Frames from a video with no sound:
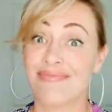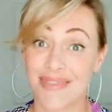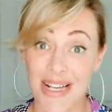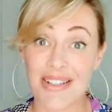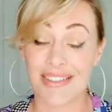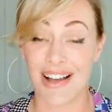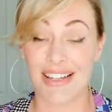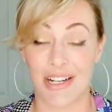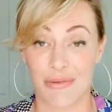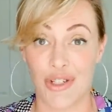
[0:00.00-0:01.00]
Sounds a lot
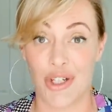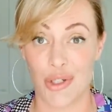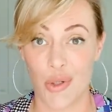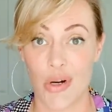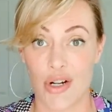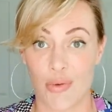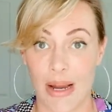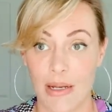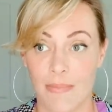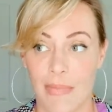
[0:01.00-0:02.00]
like a Regina George,
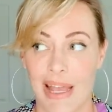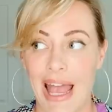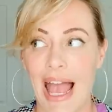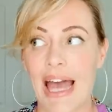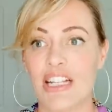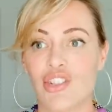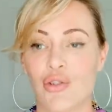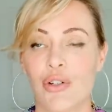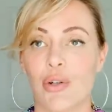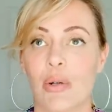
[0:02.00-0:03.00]
right? And it's
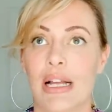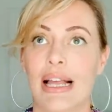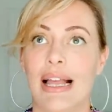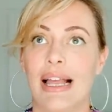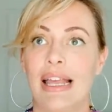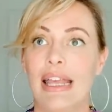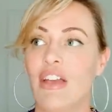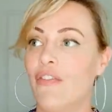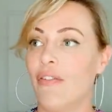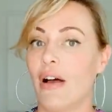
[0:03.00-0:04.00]
true.
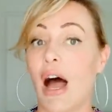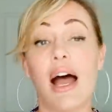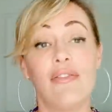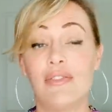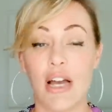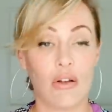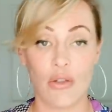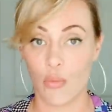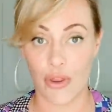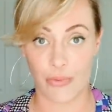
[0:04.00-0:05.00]
If I've
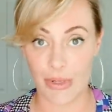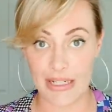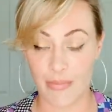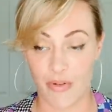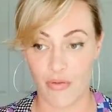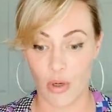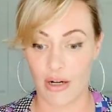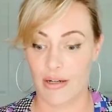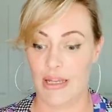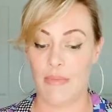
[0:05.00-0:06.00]
dealt with a Reese
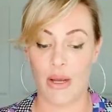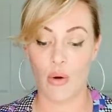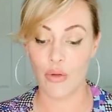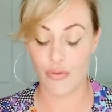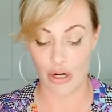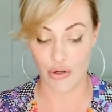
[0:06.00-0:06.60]
before. In my old friend